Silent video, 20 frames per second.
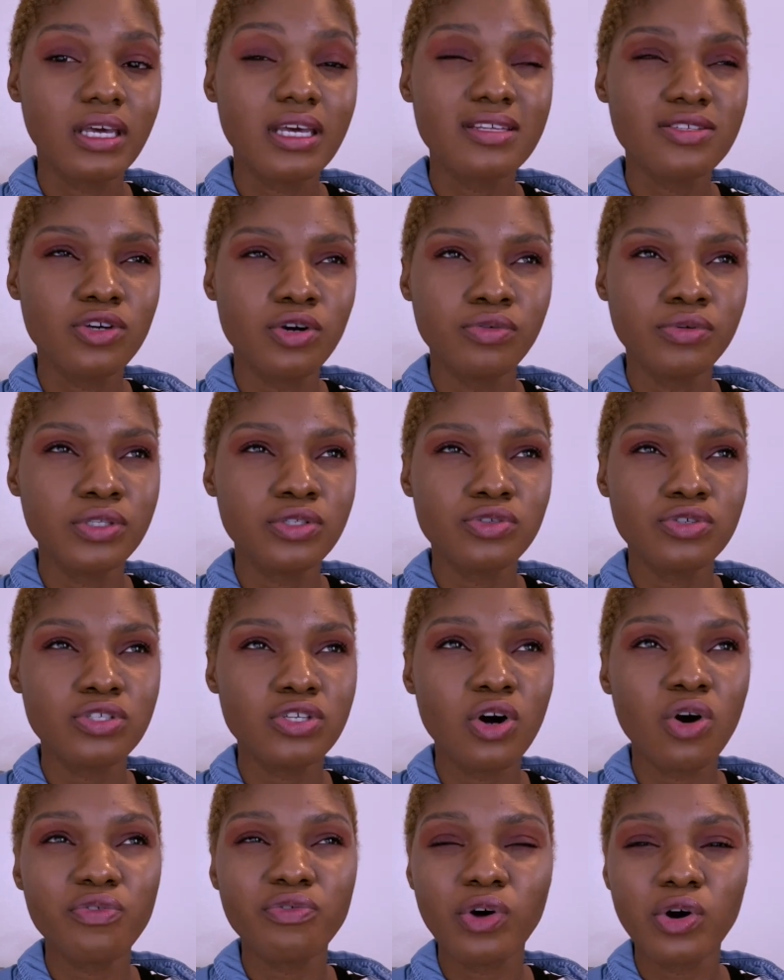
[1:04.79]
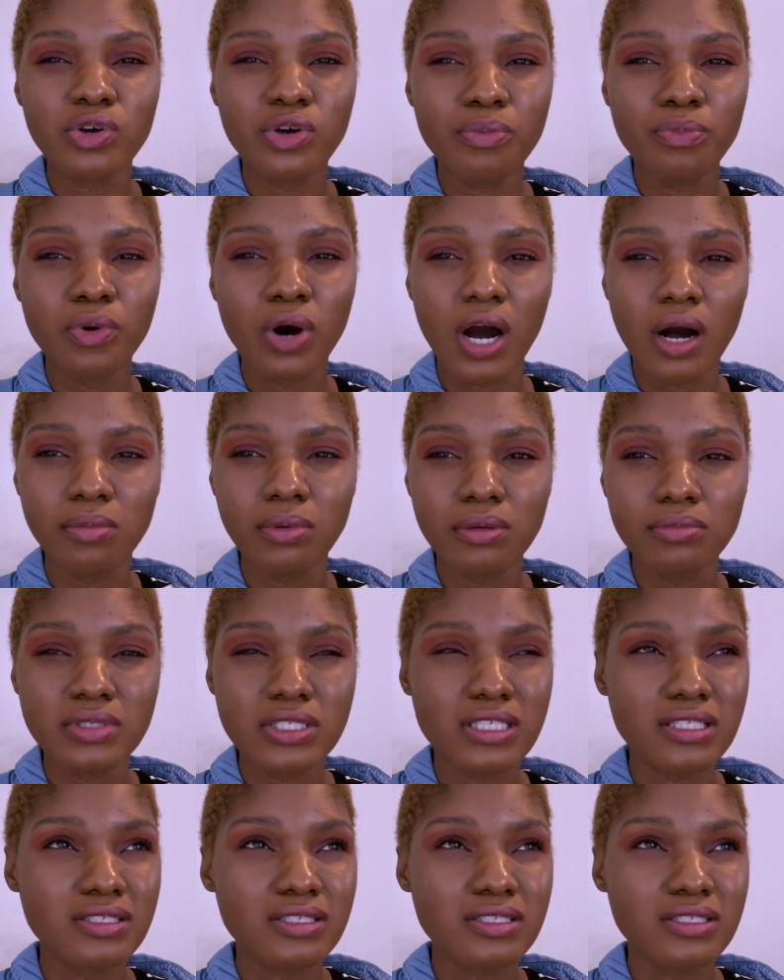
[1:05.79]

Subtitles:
It's going to solve all your problems.